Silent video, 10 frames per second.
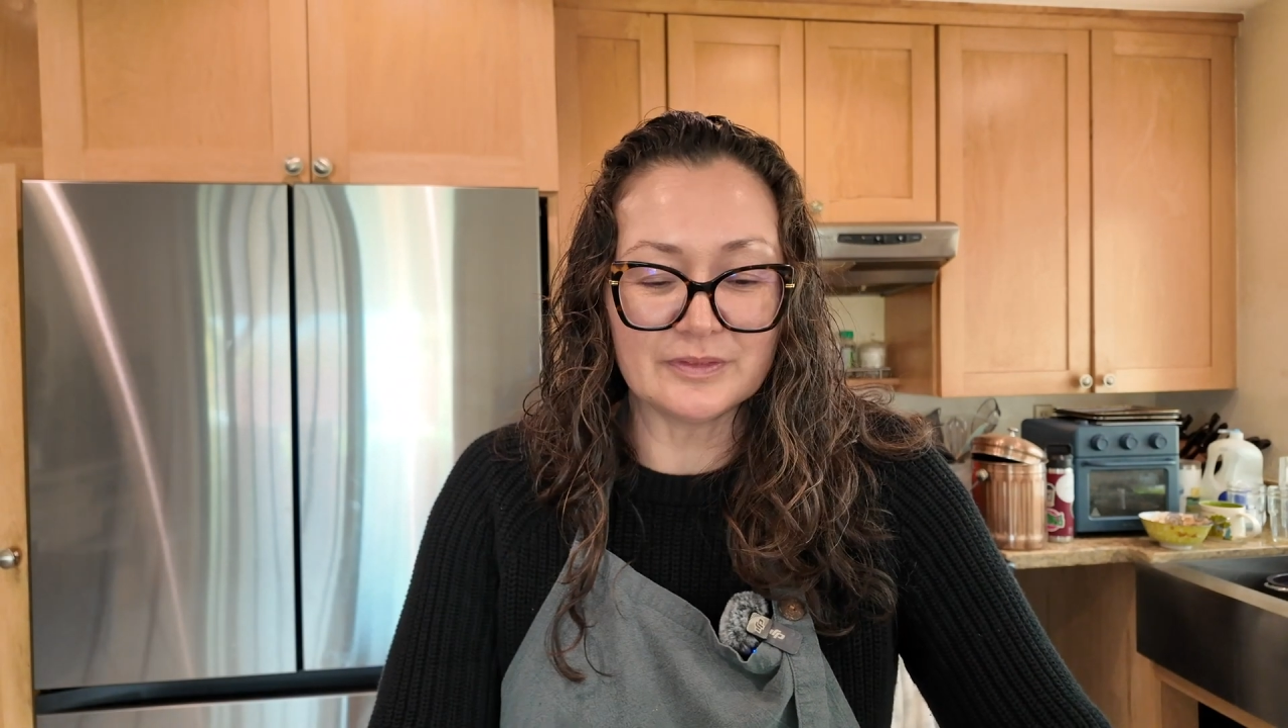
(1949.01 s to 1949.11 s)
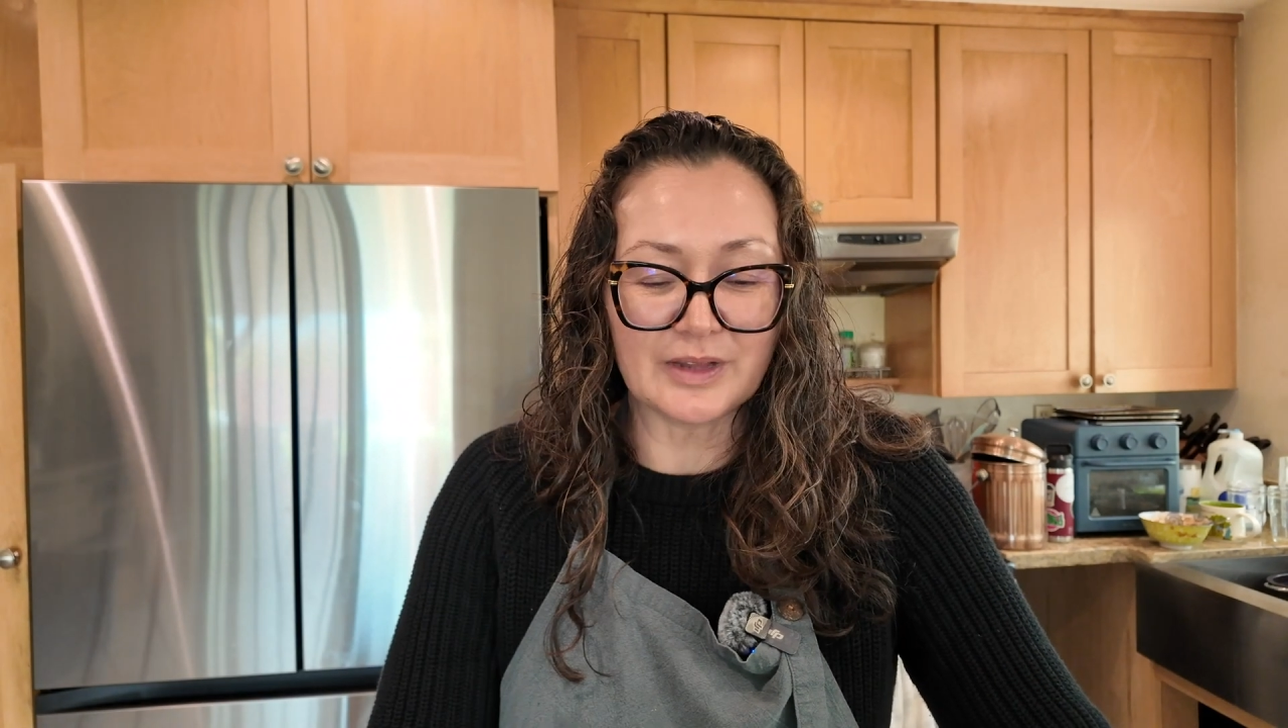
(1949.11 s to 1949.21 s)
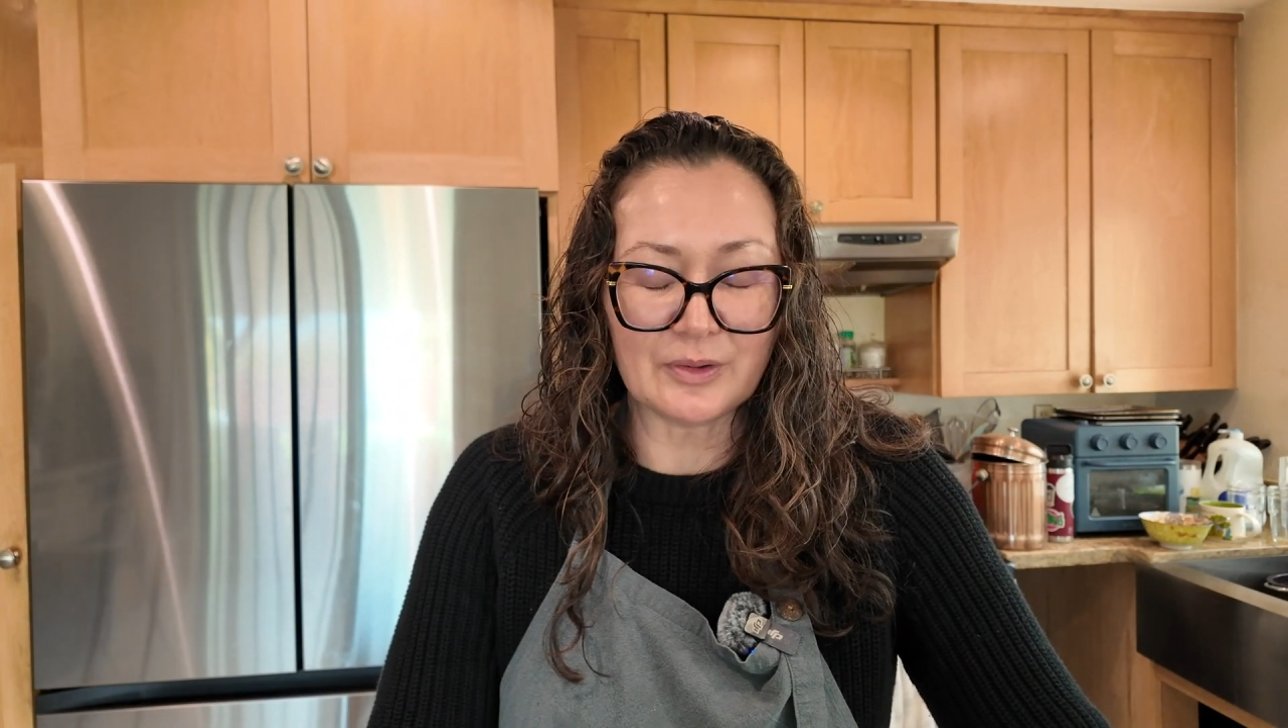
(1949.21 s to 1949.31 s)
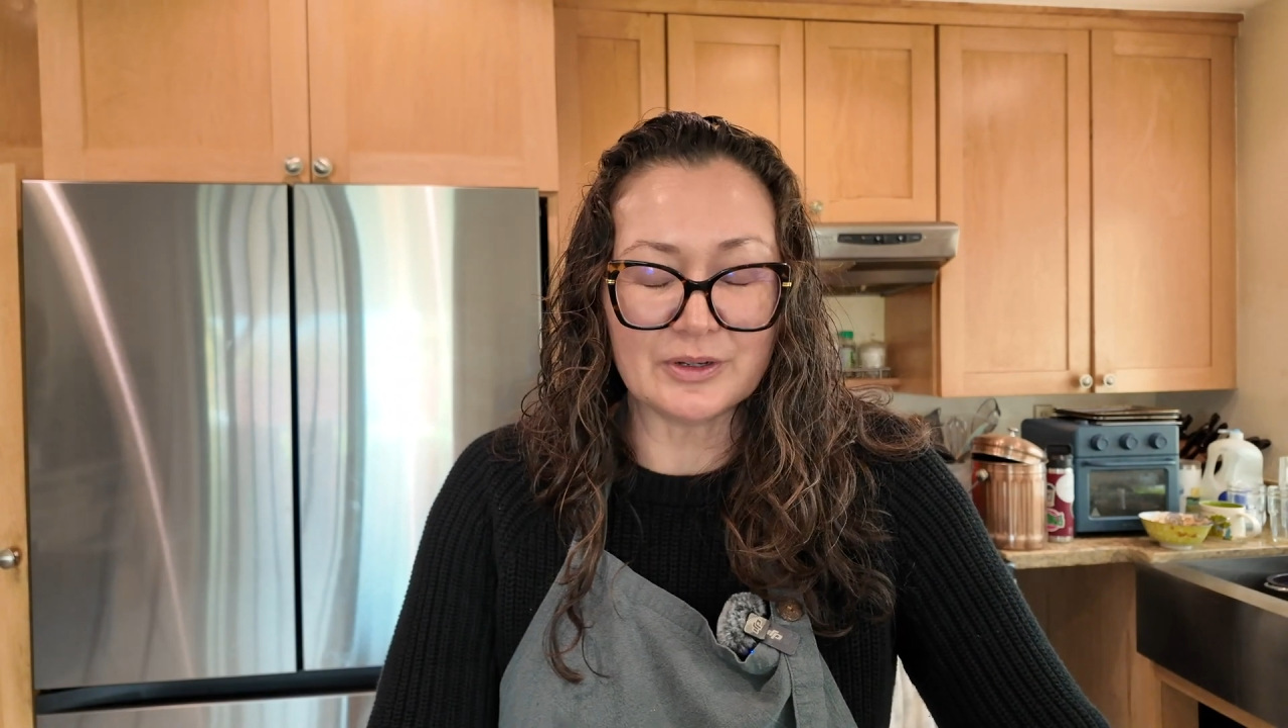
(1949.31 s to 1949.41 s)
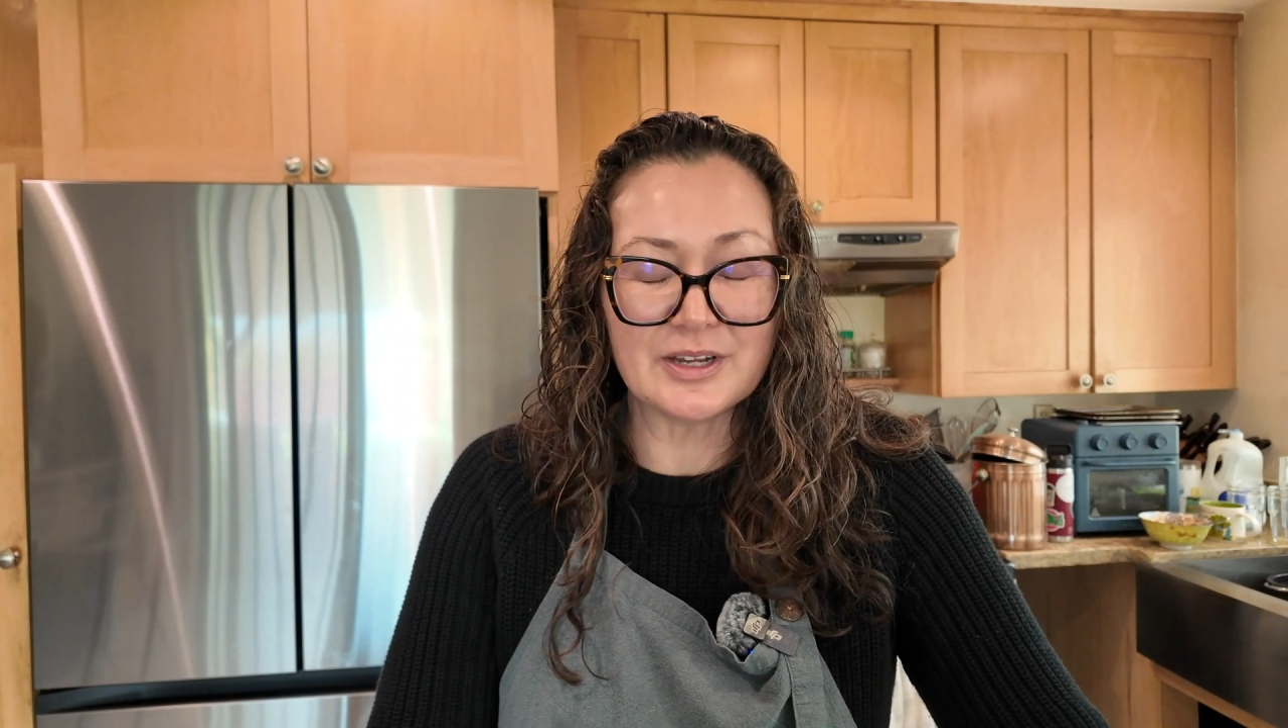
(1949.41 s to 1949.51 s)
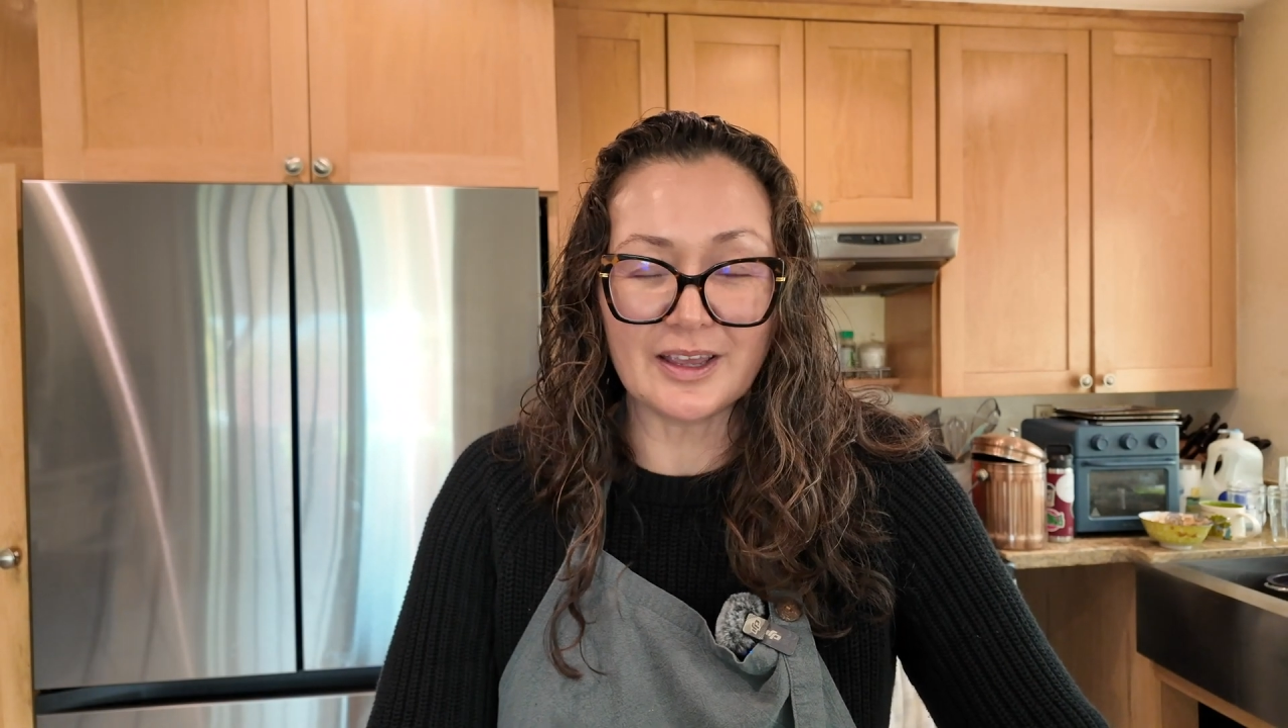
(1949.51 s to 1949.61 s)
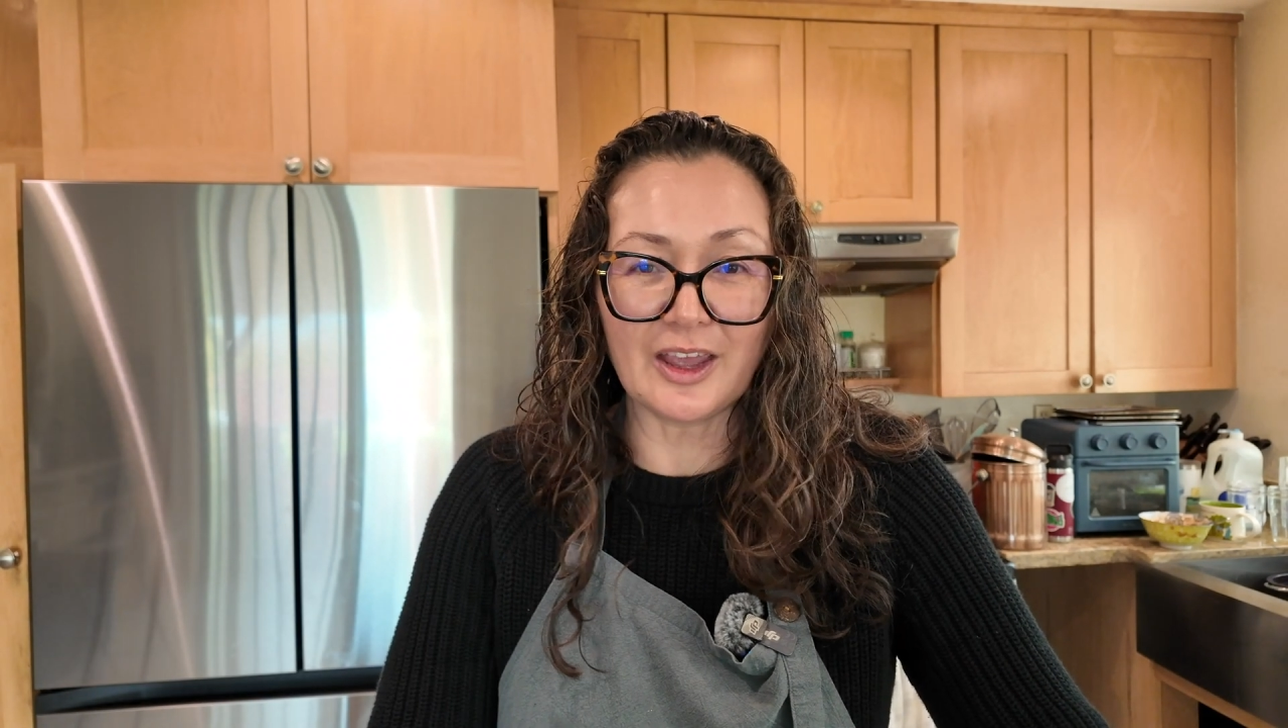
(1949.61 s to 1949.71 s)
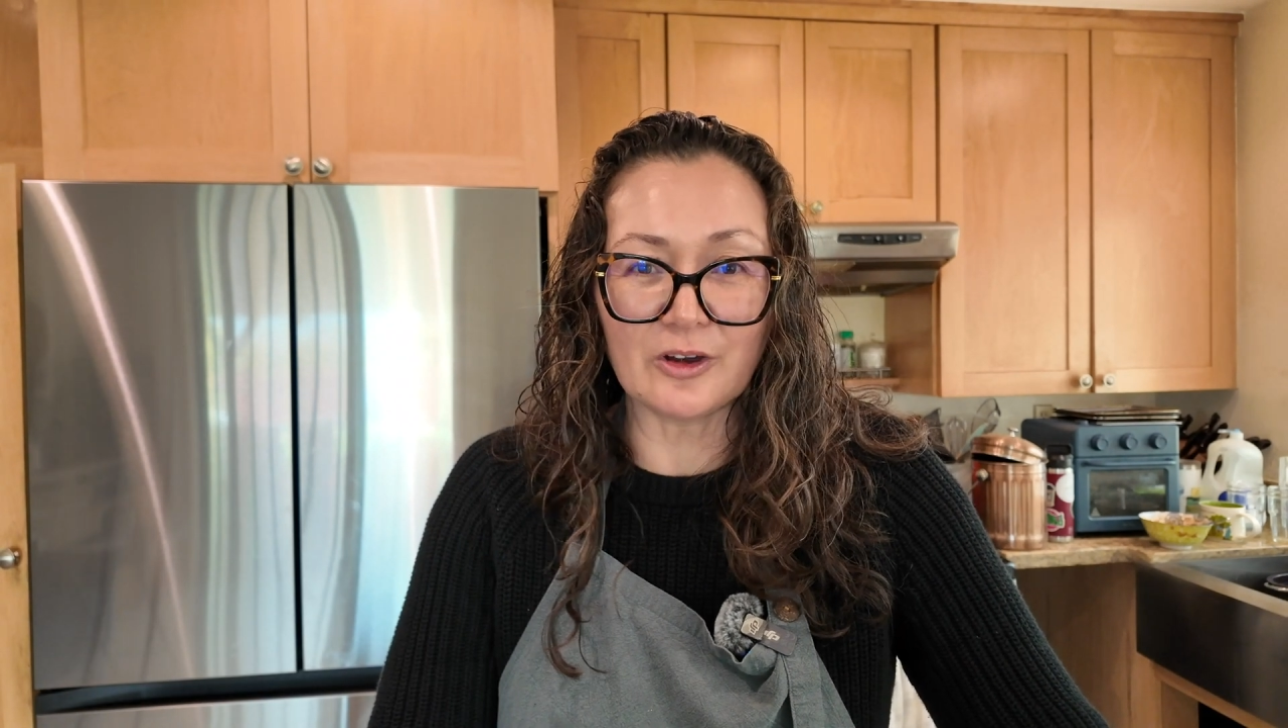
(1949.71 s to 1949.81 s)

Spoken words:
I would take care